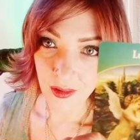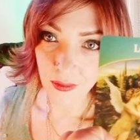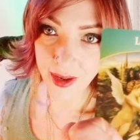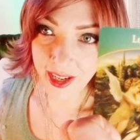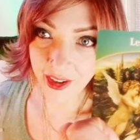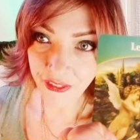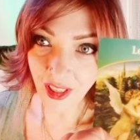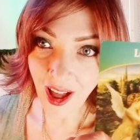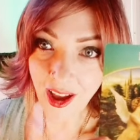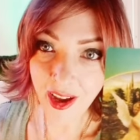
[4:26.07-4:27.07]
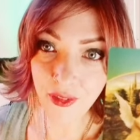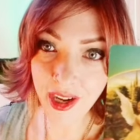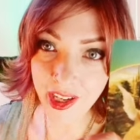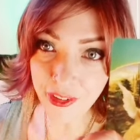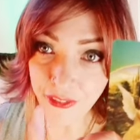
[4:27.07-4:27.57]
ready to fly,
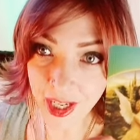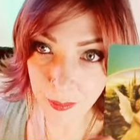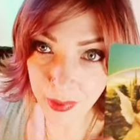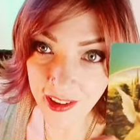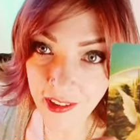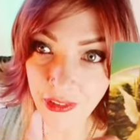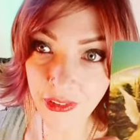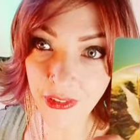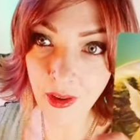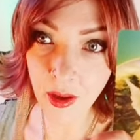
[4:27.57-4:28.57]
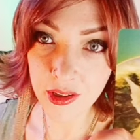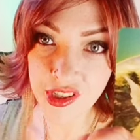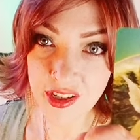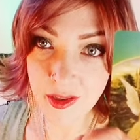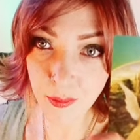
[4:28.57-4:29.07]
ready to find peace.
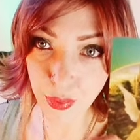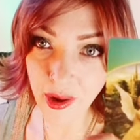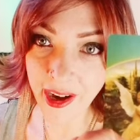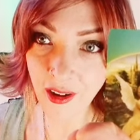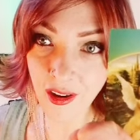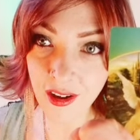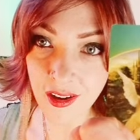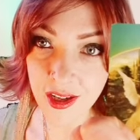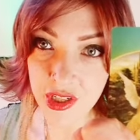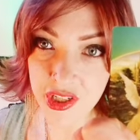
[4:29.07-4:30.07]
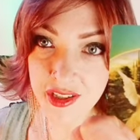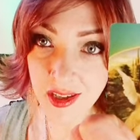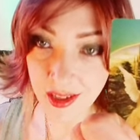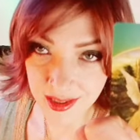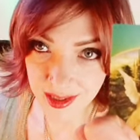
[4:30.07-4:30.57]
She's in prayer. She's
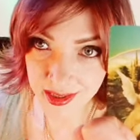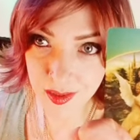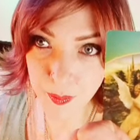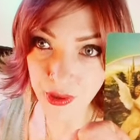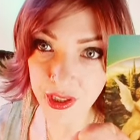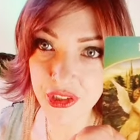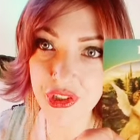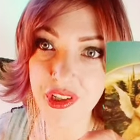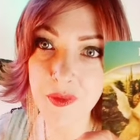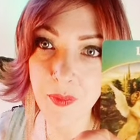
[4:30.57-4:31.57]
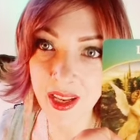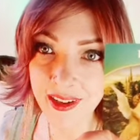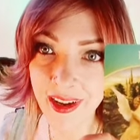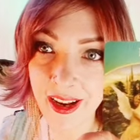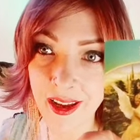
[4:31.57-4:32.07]
connected to spirit. She's
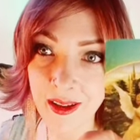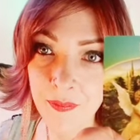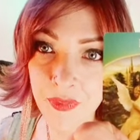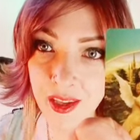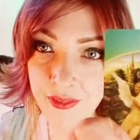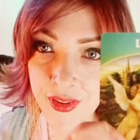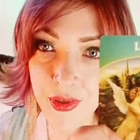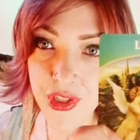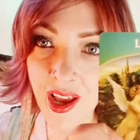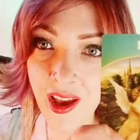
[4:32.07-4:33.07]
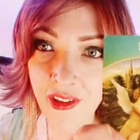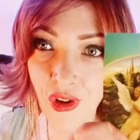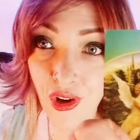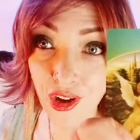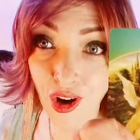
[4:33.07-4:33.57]
meditating, even though she has
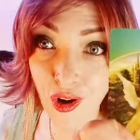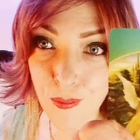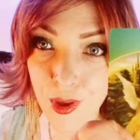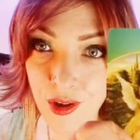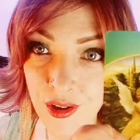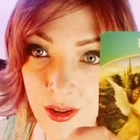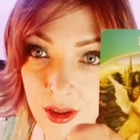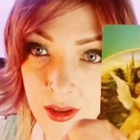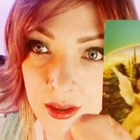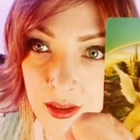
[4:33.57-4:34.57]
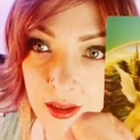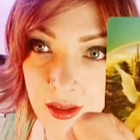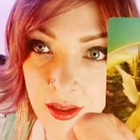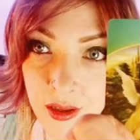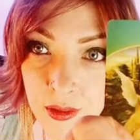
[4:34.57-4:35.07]
on armor,
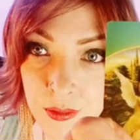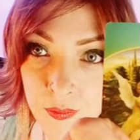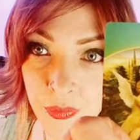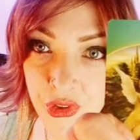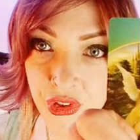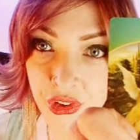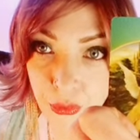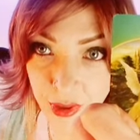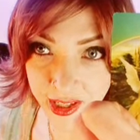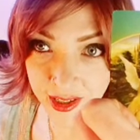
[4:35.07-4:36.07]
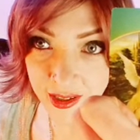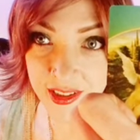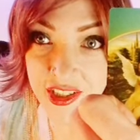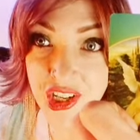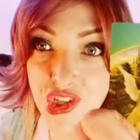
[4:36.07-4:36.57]
you know? She's ready
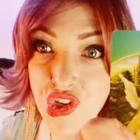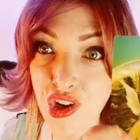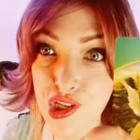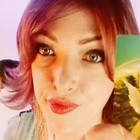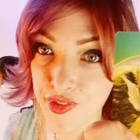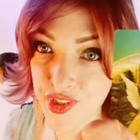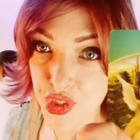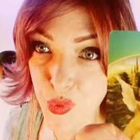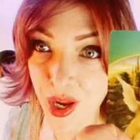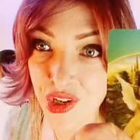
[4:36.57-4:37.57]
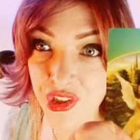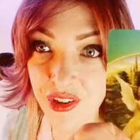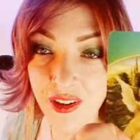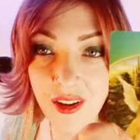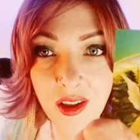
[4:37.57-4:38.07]
to take charge of a
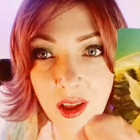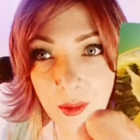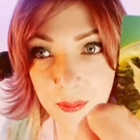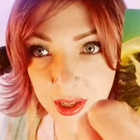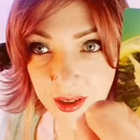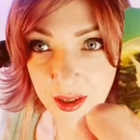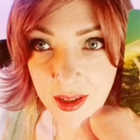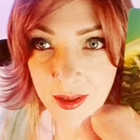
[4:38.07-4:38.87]
situation, but